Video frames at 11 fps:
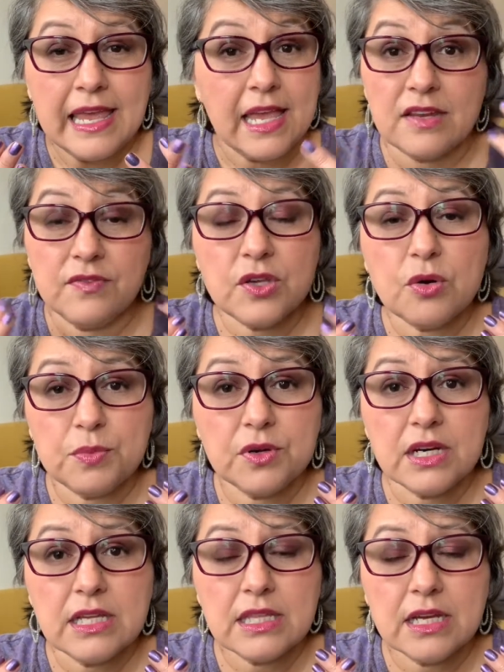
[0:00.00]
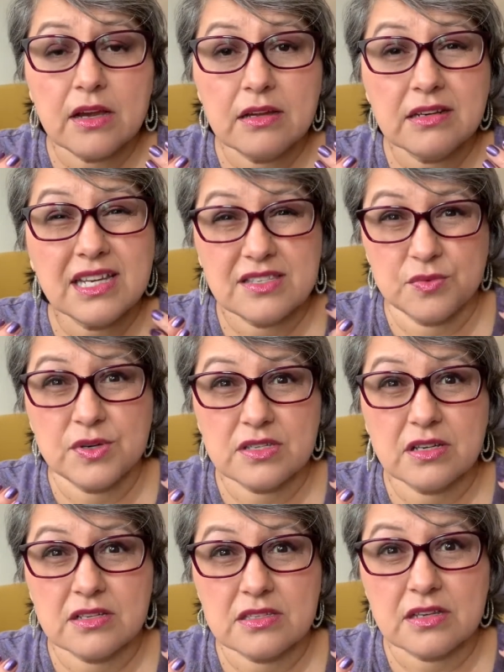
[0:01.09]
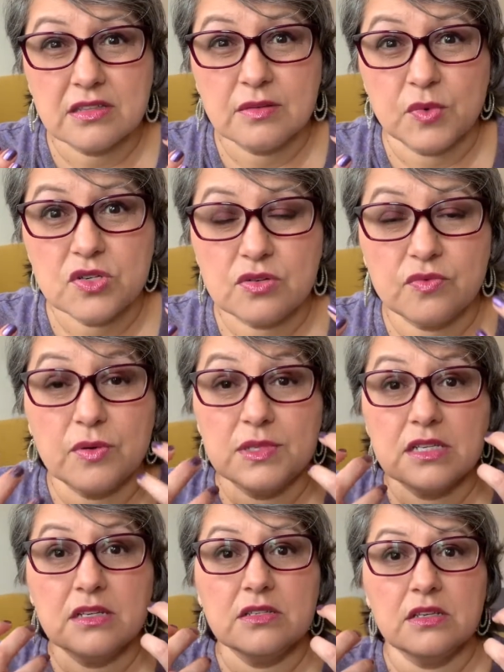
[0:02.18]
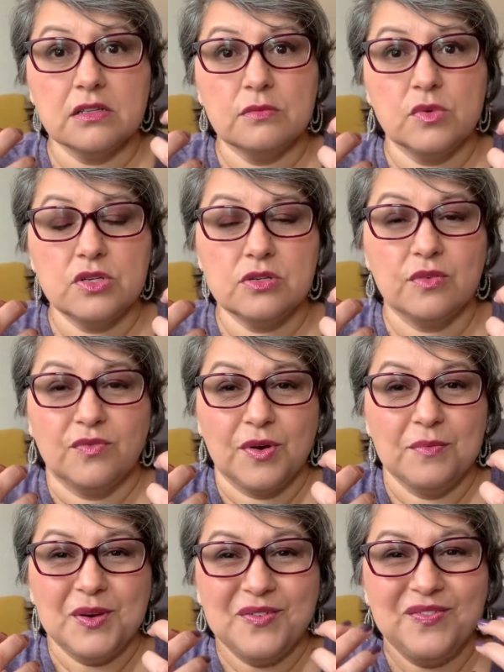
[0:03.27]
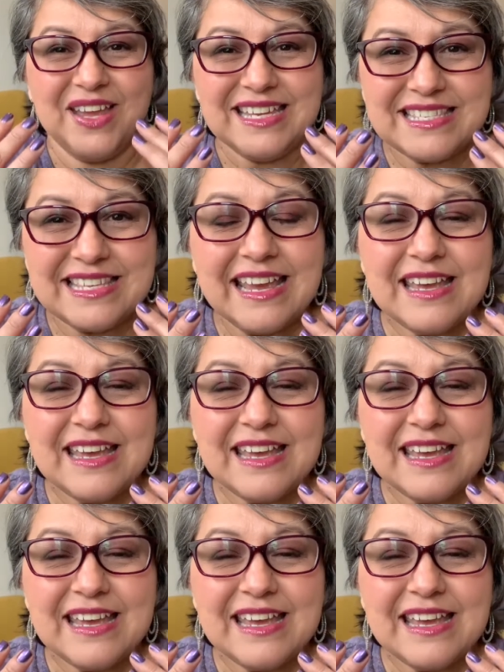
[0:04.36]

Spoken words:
And if you don't put anything on, guess where it's going to suck the moisture from? It's going to suck the moisture from your face.